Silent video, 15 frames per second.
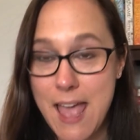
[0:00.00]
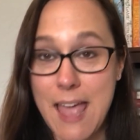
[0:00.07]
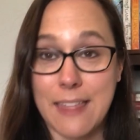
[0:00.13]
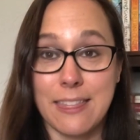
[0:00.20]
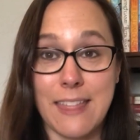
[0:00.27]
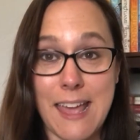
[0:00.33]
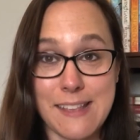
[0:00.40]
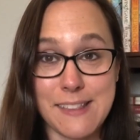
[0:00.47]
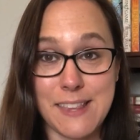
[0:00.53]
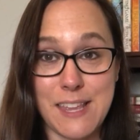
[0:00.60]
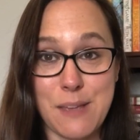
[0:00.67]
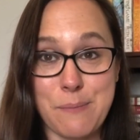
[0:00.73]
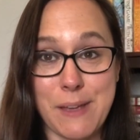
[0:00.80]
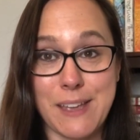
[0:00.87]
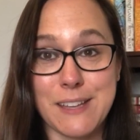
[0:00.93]
And
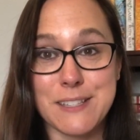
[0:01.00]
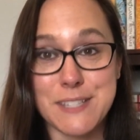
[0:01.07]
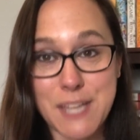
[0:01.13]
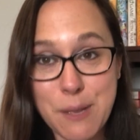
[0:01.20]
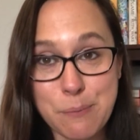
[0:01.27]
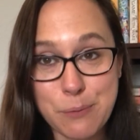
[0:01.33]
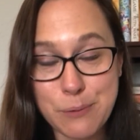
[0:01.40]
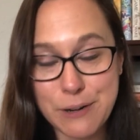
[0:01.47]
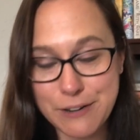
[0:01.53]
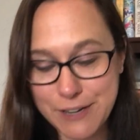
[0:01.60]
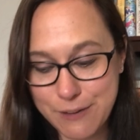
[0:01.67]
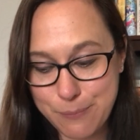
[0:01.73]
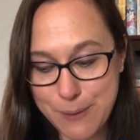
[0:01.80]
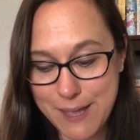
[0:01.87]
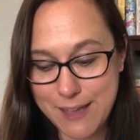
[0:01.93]
lastly, my
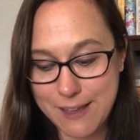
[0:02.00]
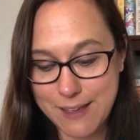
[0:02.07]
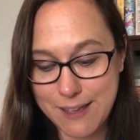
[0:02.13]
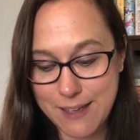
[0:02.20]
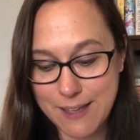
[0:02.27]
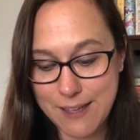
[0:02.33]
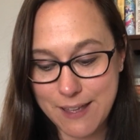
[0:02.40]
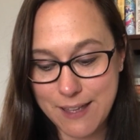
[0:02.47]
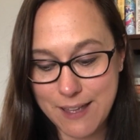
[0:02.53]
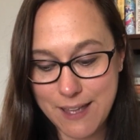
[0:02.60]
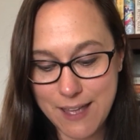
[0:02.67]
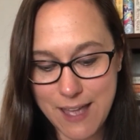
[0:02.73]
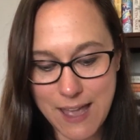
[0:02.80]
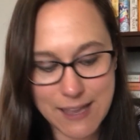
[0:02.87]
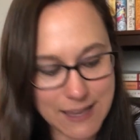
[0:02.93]
contemporary pick
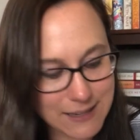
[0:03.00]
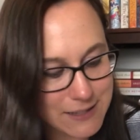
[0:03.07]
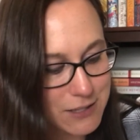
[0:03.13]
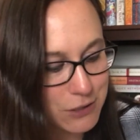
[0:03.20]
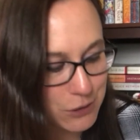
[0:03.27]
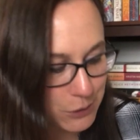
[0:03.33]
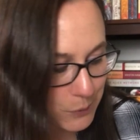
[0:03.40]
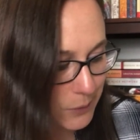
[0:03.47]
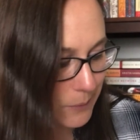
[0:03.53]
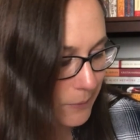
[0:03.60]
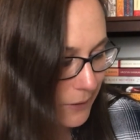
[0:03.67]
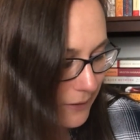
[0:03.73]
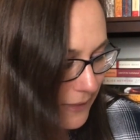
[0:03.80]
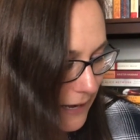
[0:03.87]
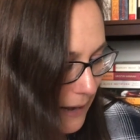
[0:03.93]
I think it's a newer
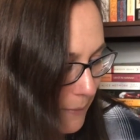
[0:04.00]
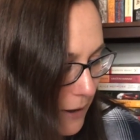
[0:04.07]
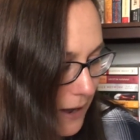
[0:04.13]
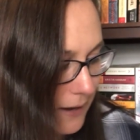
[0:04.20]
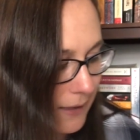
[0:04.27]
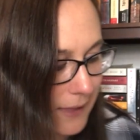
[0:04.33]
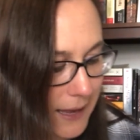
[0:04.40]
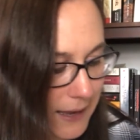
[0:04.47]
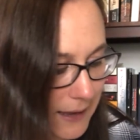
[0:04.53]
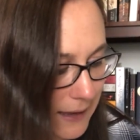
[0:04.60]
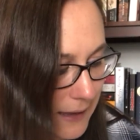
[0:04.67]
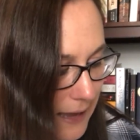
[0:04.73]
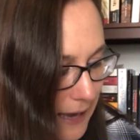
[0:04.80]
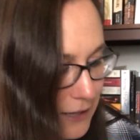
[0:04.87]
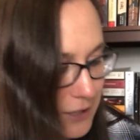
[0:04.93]
book that I bought. Like,
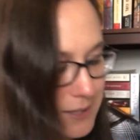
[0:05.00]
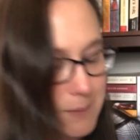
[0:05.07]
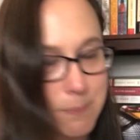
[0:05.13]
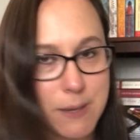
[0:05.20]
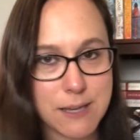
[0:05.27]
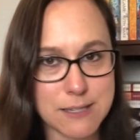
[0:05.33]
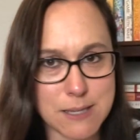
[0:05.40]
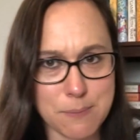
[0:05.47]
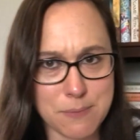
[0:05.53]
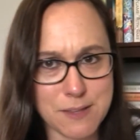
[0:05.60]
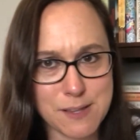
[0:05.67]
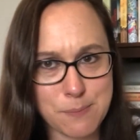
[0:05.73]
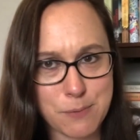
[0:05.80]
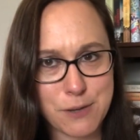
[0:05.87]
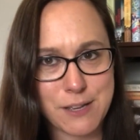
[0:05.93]
I just picked up
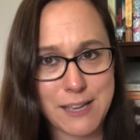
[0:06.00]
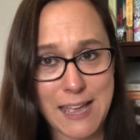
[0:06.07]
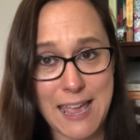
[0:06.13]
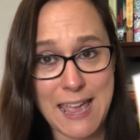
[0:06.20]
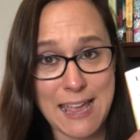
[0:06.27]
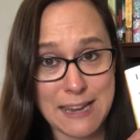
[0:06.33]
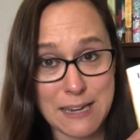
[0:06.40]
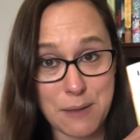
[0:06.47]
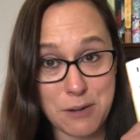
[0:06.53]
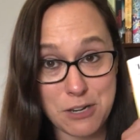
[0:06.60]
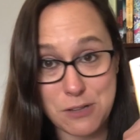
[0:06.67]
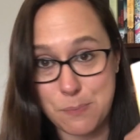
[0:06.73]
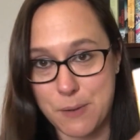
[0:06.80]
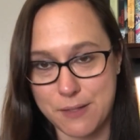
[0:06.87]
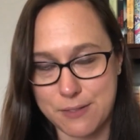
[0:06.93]
this book and I
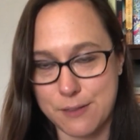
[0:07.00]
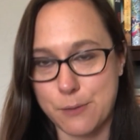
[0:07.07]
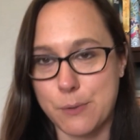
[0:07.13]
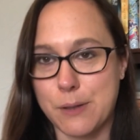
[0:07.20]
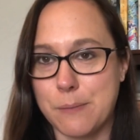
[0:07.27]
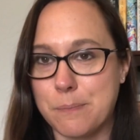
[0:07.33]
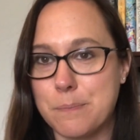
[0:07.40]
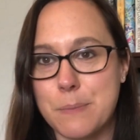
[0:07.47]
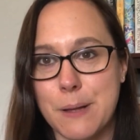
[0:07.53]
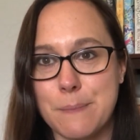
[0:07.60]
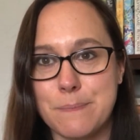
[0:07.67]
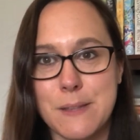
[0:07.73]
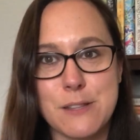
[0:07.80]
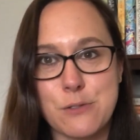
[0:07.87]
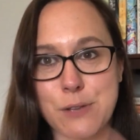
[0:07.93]
just bought this one,
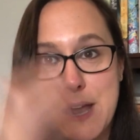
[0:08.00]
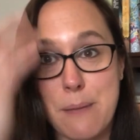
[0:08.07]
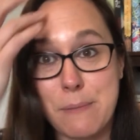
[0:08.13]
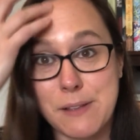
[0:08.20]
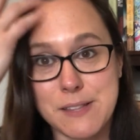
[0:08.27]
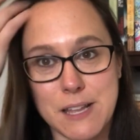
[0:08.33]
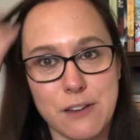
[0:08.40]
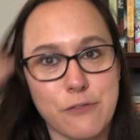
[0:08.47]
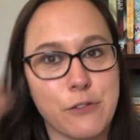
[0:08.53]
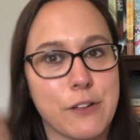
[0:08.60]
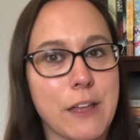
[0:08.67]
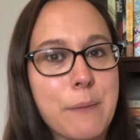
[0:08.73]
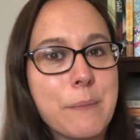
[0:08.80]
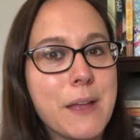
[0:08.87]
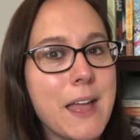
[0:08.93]
but that's okay. I'm excited
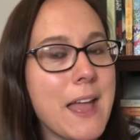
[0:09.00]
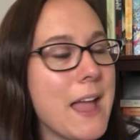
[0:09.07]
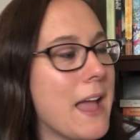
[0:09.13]
for them.